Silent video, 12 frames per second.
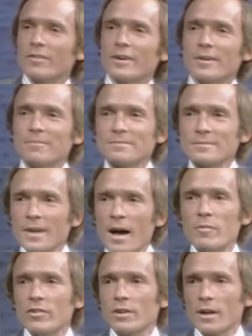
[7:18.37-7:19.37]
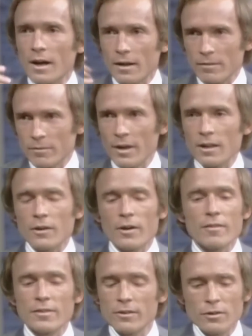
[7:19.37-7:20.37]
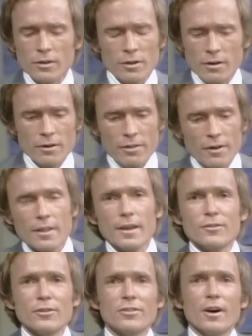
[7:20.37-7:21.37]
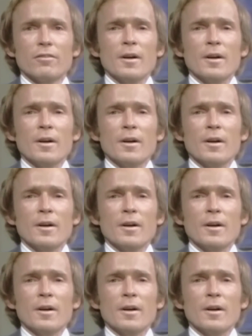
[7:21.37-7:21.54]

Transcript: Uh, obviously, I telegraphed that to you. You couldn't have thought of that yourself.